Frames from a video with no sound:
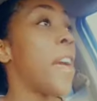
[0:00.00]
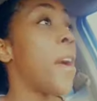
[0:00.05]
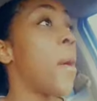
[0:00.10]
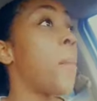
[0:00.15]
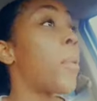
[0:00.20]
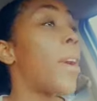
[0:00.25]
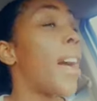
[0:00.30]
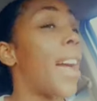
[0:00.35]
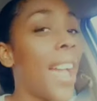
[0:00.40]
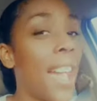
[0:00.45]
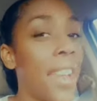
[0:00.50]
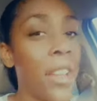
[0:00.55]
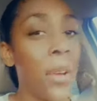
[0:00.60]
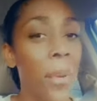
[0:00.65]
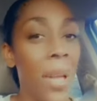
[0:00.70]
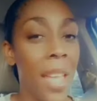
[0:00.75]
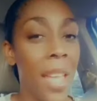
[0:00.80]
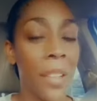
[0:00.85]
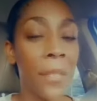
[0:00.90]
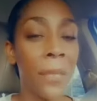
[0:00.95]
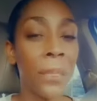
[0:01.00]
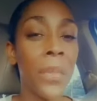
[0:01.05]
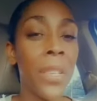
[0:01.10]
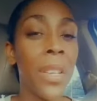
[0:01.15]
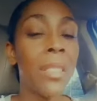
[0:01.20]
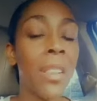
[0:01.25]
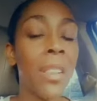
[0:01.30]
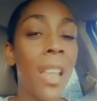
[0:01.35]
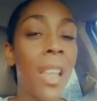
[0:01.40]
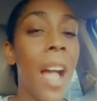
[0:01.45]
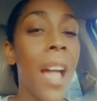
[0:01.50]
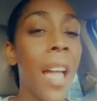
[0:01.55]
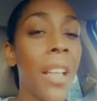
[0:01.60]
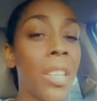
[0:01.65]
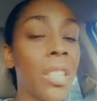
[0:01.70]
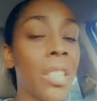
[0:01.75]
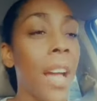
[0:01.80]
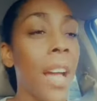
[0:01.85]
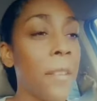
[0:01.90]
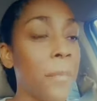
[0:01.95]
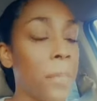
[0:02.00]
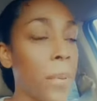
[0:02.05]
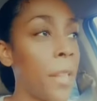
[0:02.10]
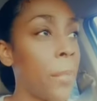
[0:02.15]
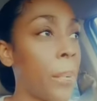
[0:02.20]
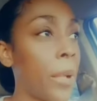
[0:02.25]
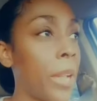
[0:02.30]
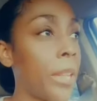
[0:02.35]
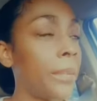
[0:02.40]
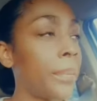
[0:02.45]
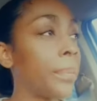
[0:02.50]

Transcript: But anyway, the long and short, people,